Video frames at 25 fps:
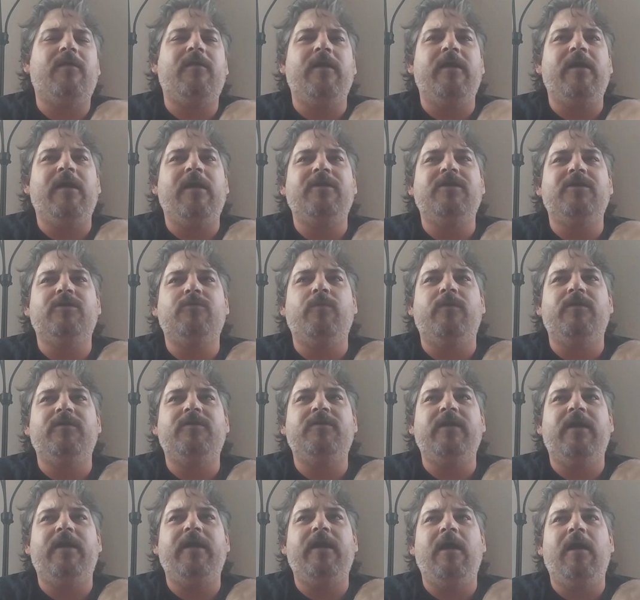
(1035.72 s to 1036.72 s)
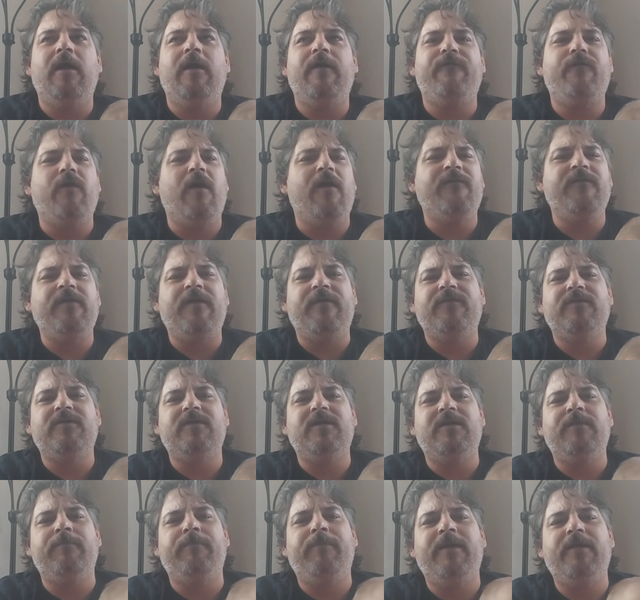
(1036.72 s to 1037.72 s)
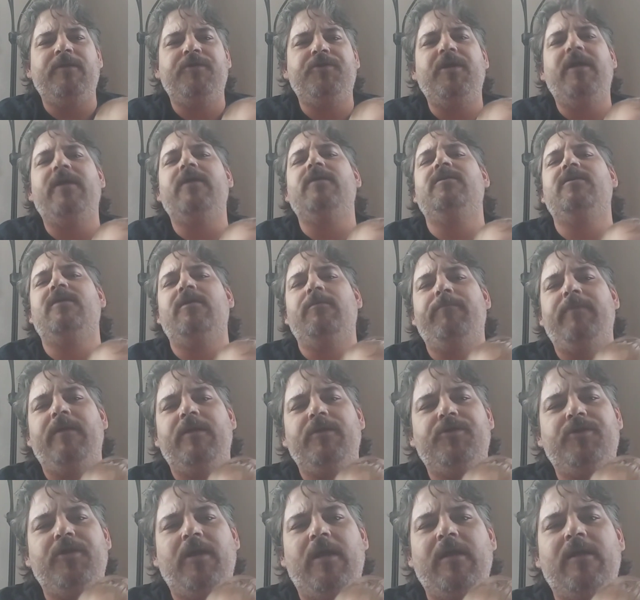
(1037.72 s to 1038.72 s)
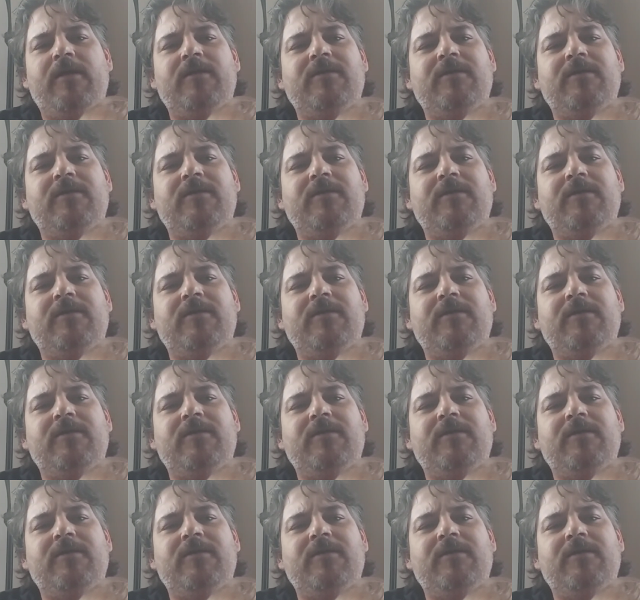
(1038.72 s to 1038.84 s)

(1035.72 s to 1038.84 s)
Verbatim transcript: thing I just want to say. Uh, if y'all have never seen Big Jake, see Big Jake.